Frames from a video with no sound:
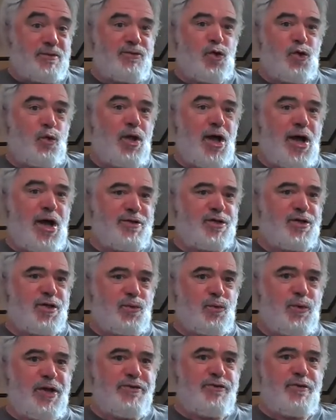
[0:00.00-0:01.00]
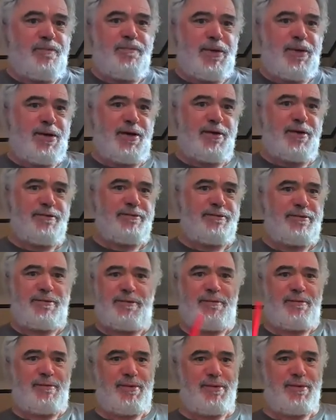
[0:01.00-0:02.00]
No logical reason
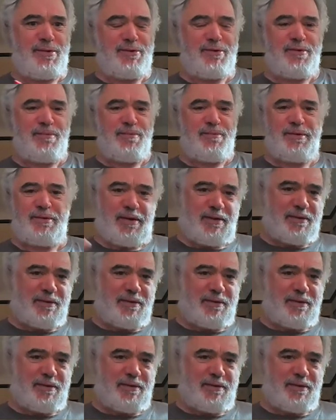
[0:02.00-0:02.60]
because there's no,